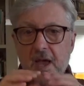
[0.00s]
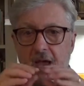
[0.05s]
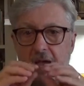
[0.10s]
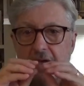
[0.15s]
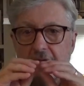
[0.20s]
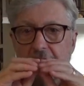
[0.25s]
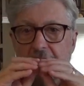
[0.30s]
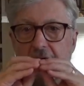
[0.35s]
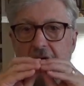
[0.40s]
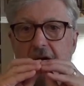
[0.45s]

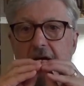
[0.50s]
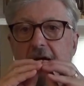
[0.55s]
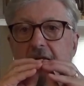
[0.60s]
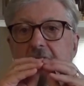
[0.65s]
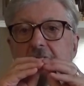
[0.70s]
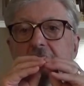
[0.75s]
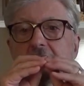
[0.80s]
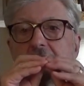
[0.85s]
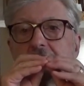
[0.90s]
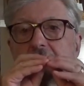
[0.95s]
And
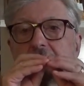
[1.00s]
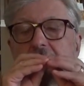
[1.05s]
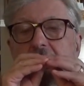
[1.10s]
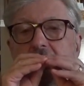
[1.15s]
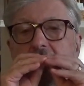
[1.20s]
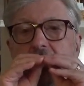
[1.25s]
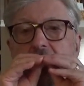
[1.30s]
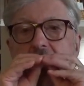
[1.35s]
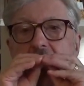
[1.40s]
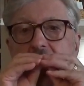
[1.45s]
that is
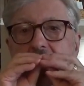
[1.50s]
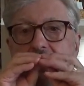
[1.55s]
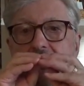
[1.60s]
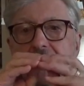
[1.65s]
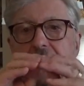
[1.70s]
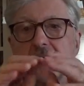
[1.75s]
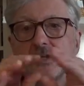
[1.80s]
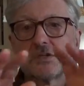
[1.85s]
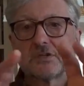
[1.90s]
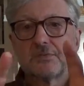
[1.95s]
that
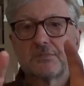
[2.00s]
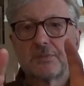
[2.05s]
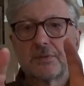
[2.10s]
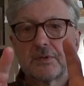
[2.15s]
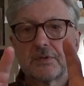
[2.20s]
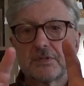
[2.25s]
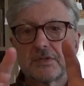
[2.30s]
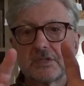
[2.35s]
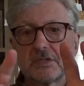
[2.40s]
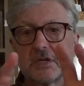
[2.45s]
at this
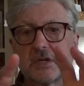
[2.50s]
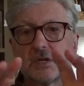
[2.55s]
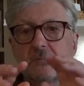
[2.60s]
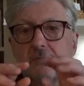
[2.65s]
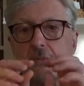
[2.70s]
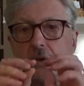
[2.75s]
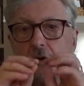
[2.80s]
bursting